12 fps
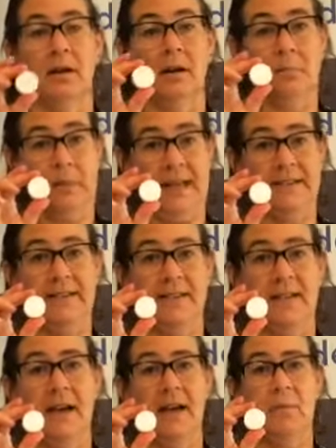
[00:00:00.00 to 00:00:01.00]
A
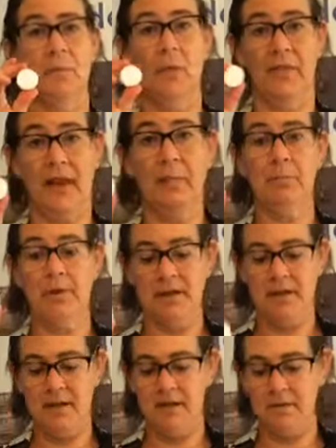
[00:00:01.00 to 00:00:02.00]
plastic cap, will that
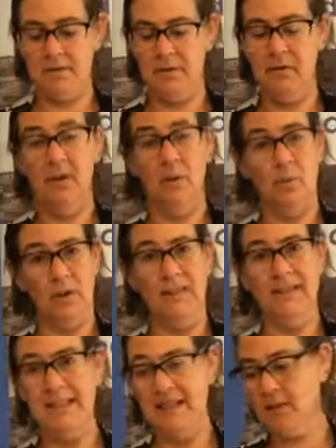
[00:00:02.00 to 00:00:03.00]
break down? Will
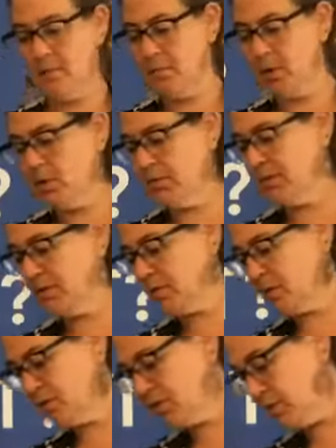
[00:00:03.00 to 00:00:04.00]
it decompose
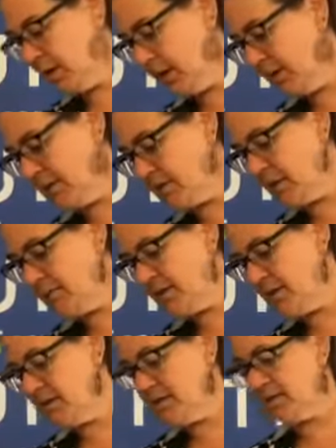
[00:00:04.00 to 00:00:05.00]
into a soil-like
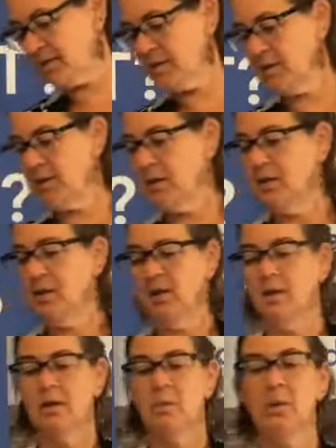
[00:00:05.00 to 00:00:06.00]
substance?
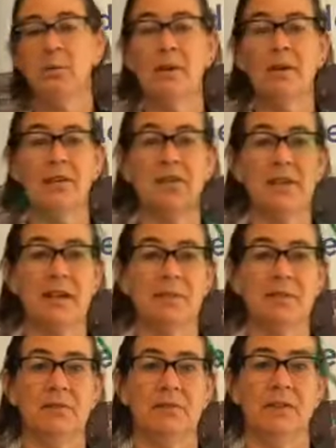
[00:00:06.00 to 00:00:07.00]
What about other
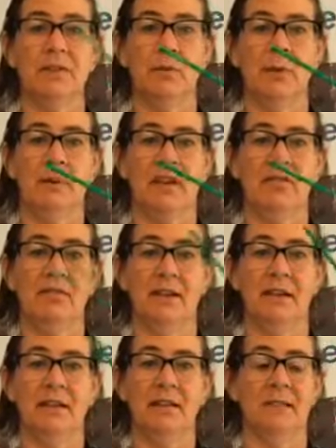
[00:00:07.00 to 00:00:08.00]
types of litter we might
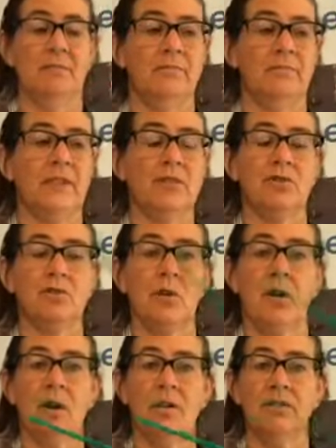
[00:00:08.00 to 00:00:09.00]
find?
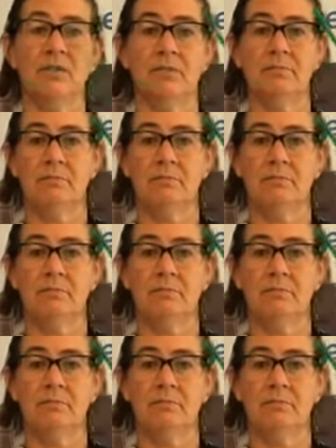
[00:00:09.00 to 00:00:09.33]
Straws?